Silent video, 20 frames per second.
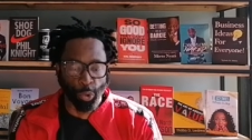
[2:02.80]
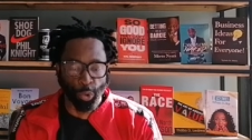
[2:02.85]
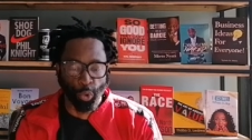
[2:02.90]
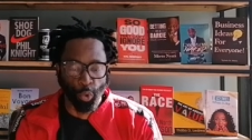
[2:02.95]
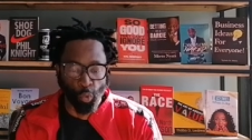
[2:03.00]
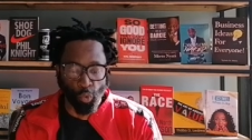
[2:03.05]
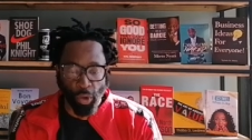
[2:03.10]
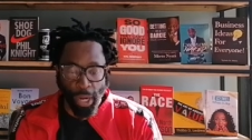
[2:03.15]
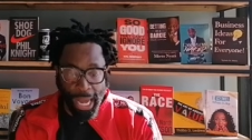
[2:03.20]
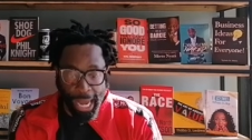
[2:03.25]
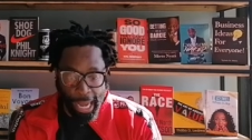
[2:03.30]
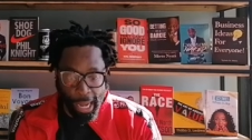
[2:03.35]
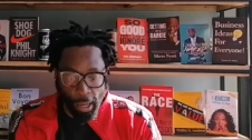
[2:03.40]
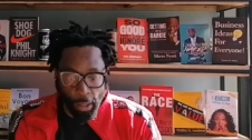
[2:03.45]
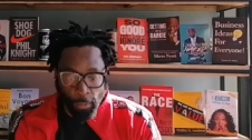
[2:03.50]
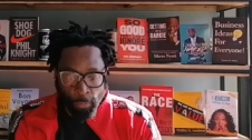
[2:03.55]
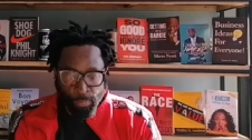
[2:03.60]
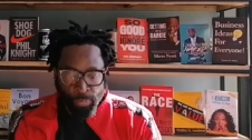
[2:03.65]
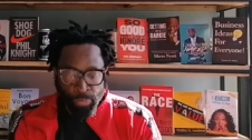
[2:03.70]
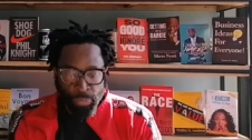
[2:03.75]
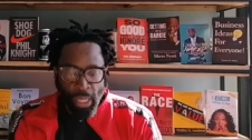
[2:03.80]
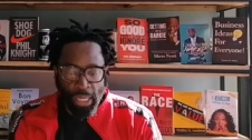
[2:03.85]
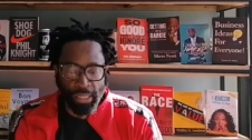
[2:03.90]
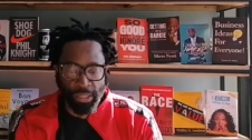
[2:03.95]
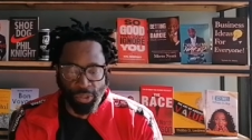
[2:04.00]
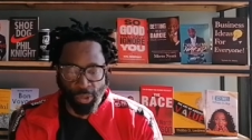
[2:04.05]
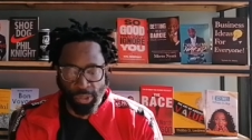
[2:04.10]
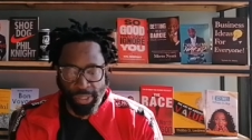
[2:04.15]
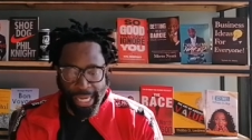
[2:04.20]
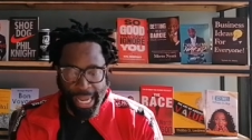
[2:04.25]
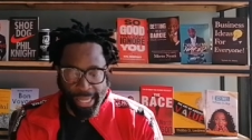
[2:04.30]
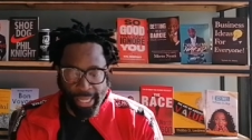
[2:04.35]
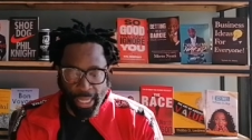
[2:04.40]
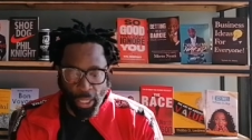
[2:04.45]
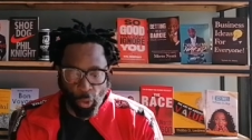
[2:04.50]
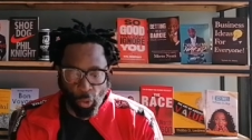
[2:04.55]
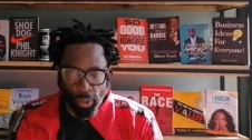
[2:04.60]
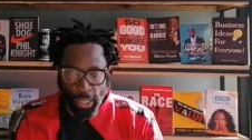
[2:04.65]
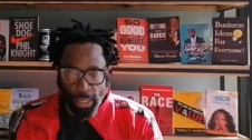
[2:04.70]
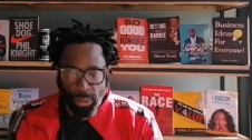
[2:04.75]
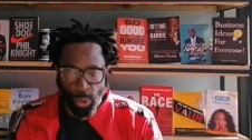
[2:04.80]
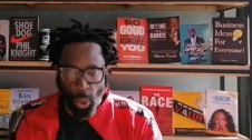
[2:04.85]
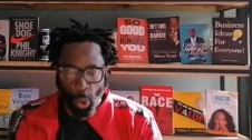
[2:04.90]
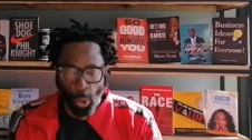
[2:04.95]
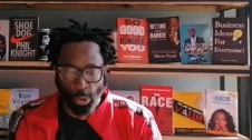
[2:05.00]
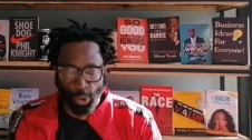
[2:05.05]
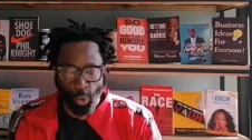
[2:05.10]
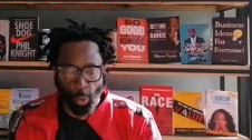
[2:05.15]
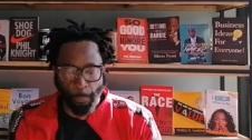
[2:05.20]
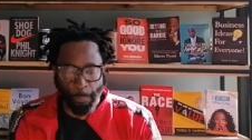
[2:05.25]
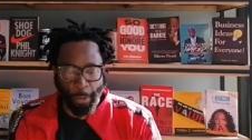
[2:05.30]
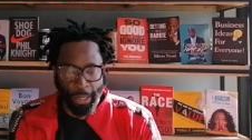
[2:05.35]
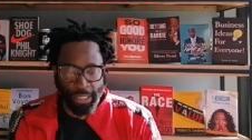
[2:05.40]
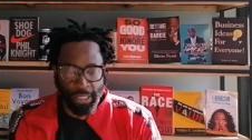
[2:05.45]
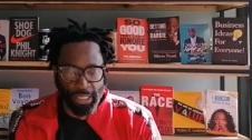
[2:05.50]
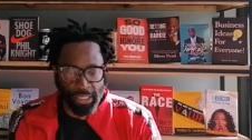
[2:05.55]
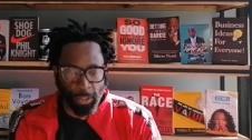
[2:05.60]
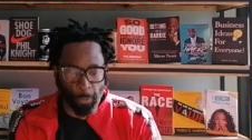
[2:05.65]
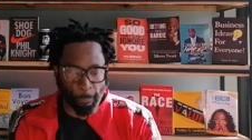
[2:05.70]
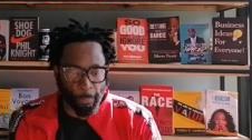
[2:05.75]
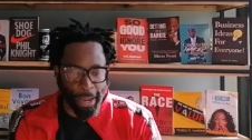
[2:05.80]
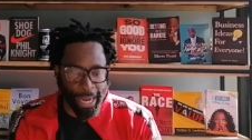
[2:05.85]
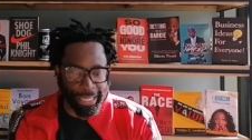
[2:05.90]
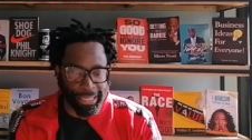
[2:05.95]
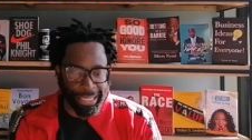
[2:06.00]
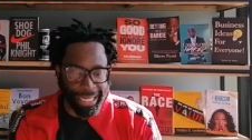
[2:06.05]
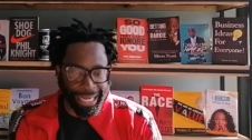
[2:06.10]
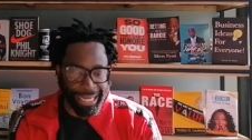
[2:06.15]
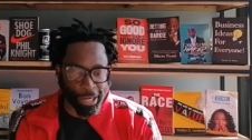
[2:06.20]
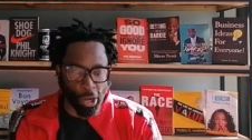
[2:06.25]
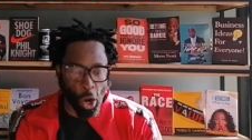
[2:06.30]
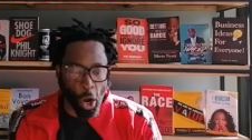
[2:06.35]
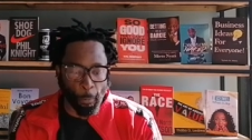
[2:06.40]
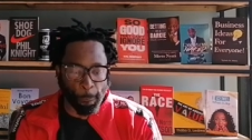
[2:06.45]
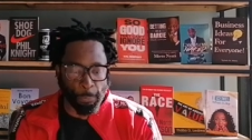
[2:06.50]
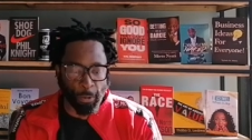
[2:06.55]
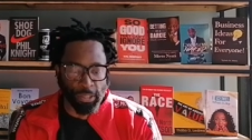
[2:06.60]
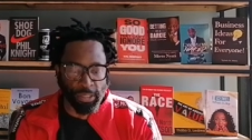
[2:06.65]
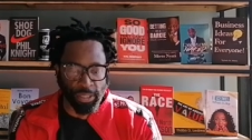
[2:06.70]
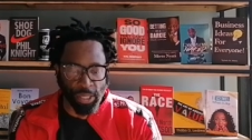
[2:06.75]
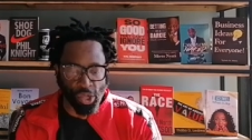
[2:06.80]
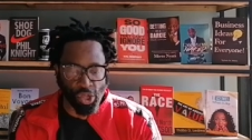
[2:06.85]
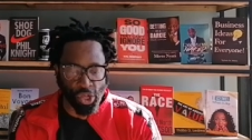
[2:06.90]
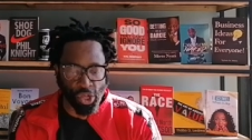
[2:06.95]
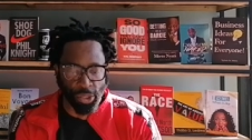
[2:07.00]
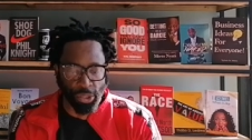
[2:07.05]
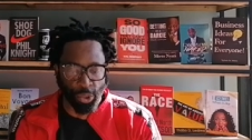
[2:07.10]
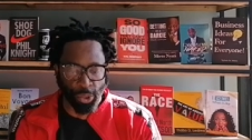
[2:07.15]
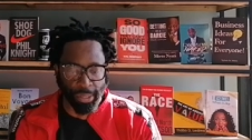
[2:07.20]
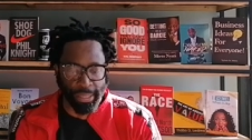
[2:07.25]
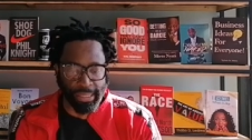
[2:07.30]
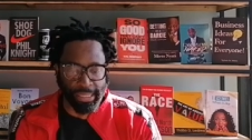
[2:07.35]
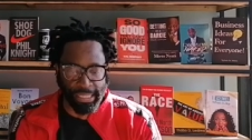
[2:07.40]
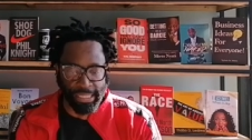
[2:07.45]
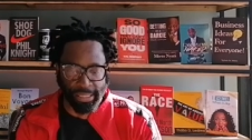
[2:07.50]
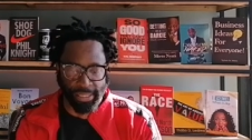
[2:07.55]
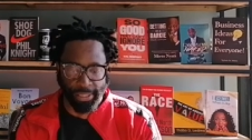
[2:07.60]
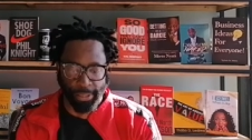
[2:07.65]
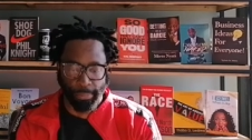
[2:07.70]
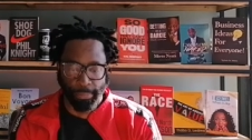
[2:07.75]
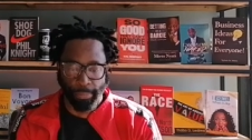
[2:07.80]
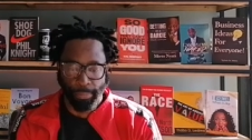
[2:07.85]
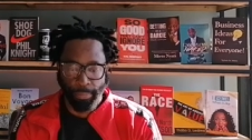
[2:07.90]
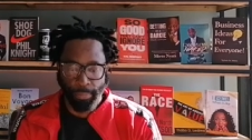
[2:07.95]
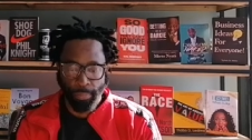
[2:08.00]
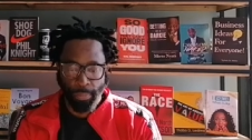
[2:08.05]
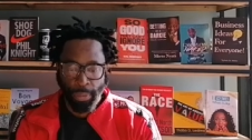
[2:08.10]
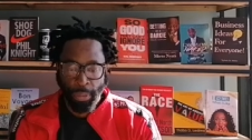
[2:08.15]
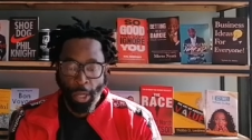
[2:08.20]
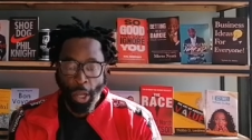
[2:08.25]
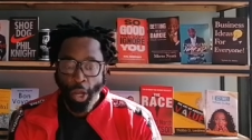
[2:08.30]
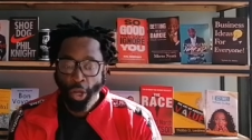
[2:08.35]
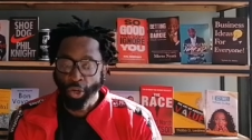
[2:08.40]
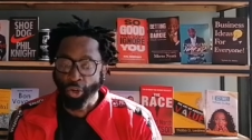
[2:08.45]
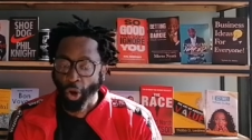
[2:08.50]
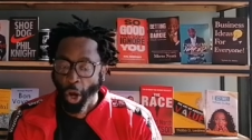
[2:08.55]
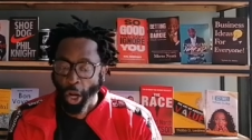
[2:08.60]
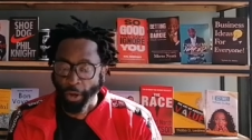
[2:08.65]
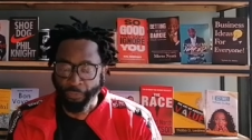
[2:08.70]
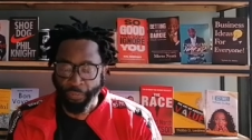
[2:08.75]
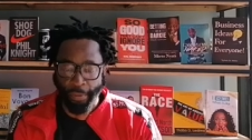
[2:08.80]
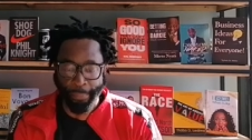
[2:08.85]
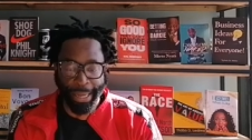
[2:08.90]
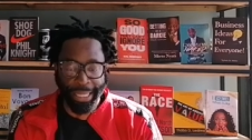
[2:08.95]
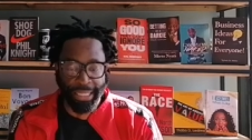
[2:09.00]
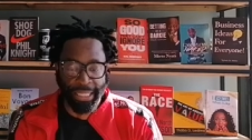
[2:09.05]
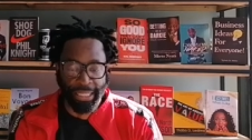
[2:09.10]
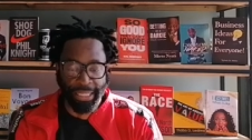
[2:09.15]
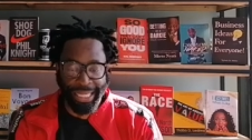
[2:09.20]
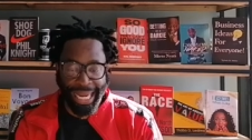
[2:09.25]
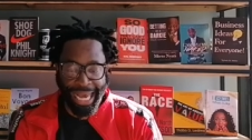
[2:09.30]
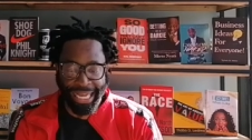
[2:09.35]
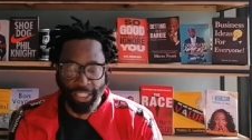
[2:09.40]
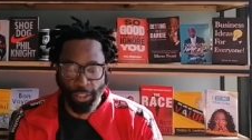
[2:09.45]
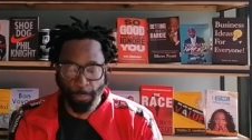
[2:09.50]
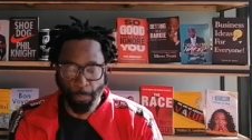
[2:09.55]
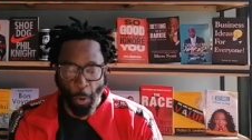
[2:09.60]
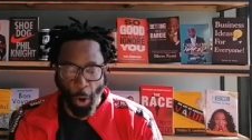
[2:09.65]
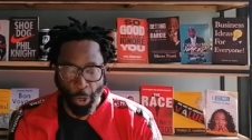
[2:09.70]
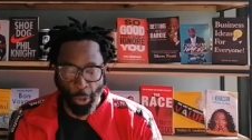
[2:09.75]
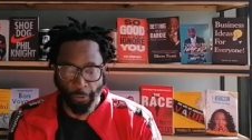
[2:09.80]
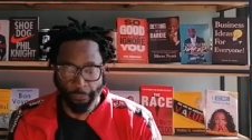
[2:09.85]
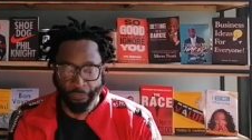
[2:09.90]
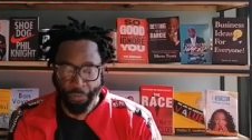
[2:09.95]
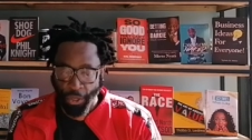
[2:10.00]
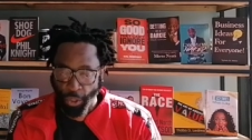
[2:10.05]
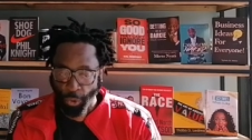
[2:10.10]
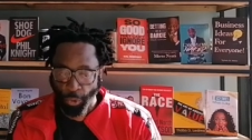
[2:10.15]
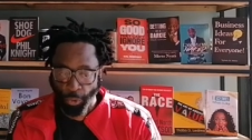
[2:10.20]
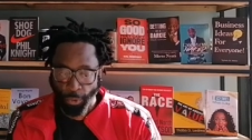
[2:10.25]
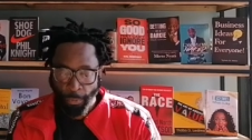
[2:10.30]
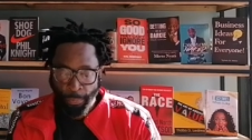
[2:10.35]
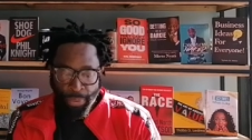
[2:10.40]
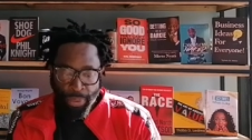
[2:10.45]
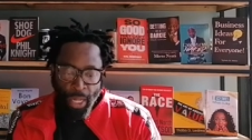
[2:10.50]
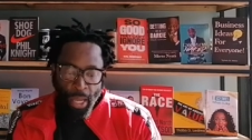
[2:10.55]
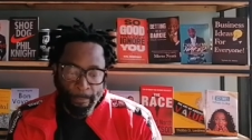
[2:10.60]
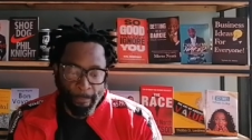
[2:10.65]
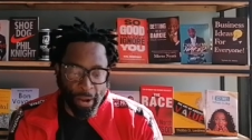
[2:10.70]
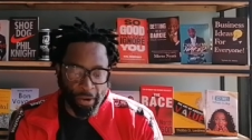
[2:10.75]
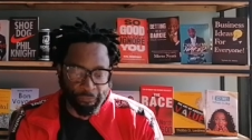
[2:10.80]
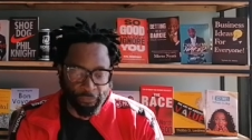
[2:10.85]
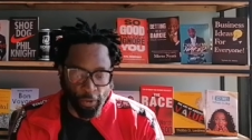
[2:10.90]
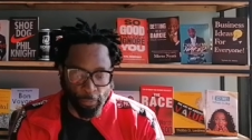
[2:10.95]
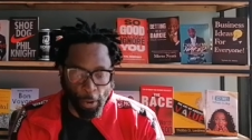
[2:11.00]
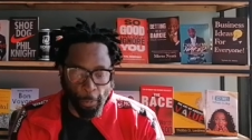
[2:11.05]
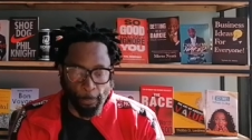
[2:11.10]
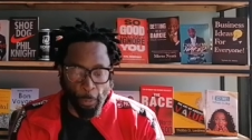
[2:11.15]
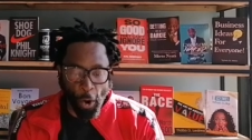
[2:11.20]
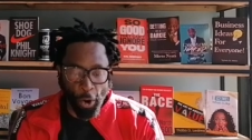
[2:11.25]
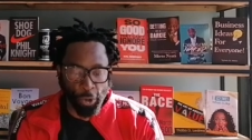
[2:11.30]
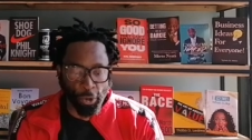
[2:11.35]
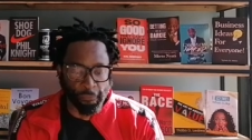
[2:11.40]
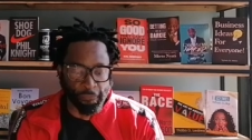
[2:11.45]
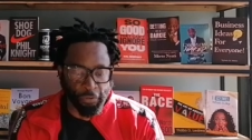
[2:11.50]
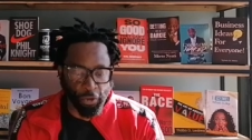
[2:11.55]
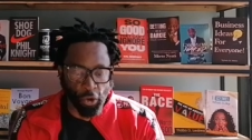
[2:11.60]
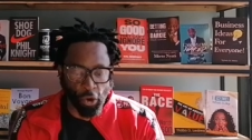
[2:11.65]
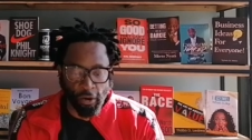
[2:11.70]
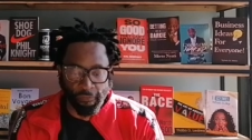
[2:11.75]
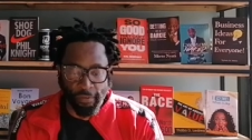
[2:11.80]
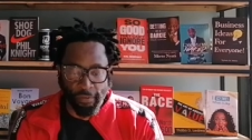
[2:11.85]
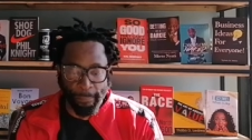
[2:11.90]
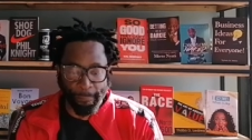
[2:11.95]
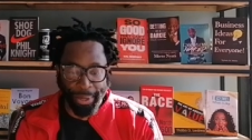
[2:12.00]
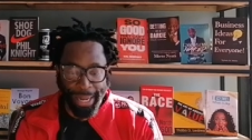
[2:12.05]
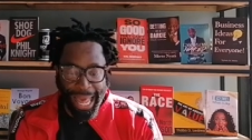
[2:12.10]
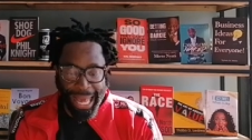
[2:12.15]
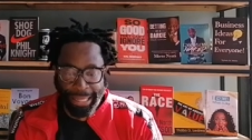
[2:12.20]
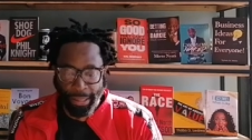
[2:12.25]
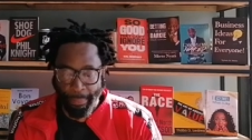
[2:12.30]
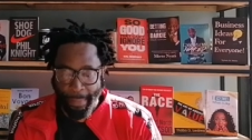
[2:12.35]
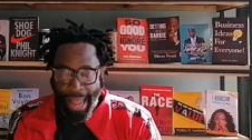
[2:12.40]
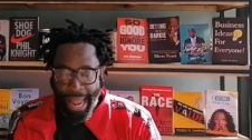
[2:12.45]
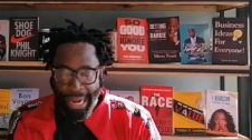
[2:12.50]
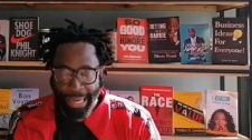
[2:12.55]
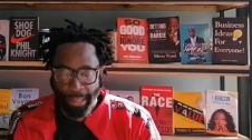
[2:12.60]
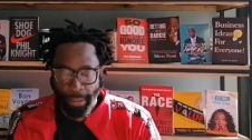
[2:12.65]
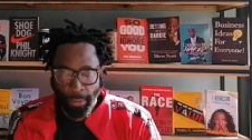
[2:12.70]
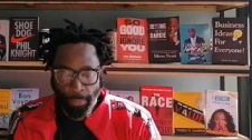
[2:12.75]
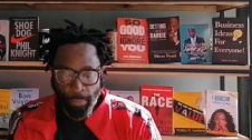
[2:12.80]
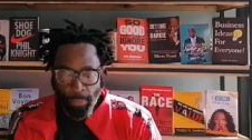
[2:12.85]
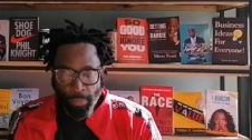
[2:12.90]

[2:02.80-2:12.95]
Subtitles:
to do now is to take a look at those who participate in opposition to the system, not from a detached point of view, but from a point of view of a black man,